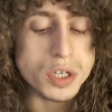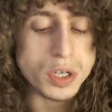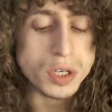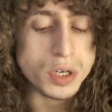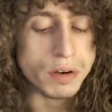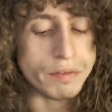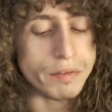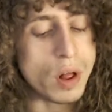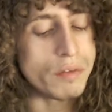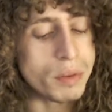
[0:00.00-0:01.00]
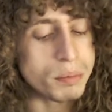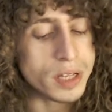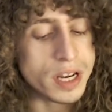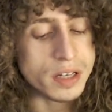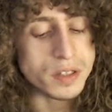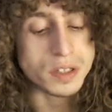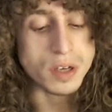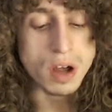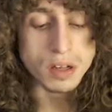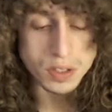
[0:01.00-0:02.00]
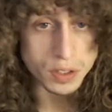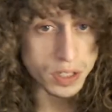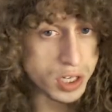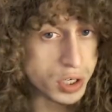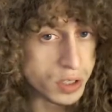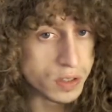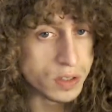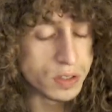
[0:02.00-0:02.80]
should involve the planets and constellations,